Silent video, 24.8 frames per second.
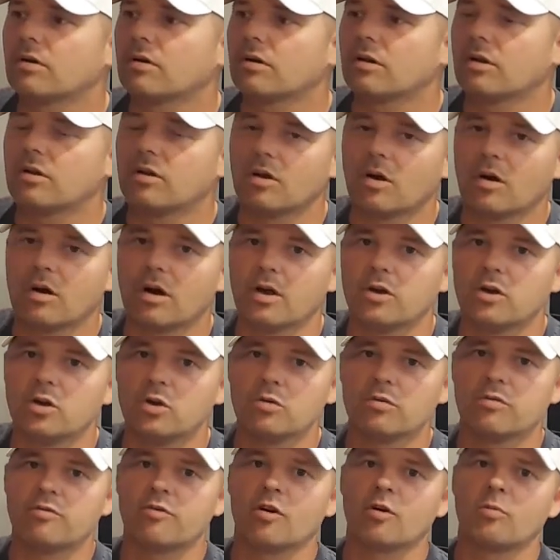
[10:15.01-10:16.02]
you know, a
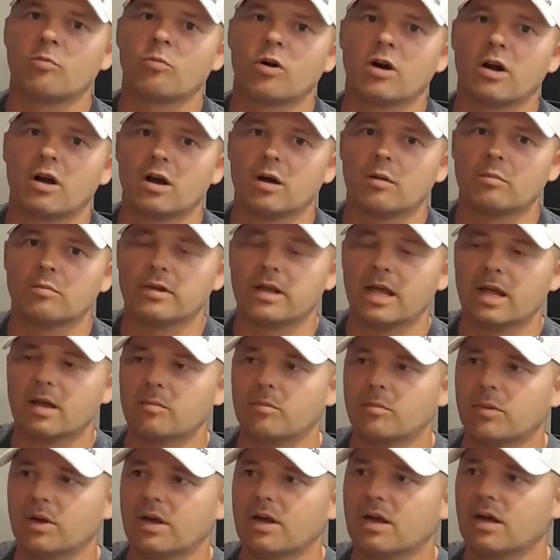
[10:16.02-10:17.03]
new firmware update
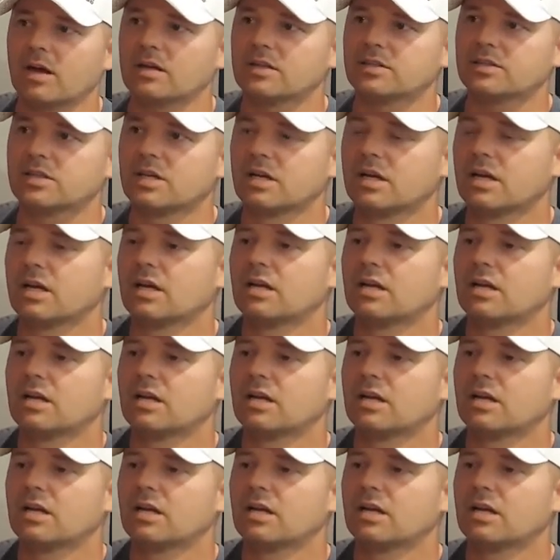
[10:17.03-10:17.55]
because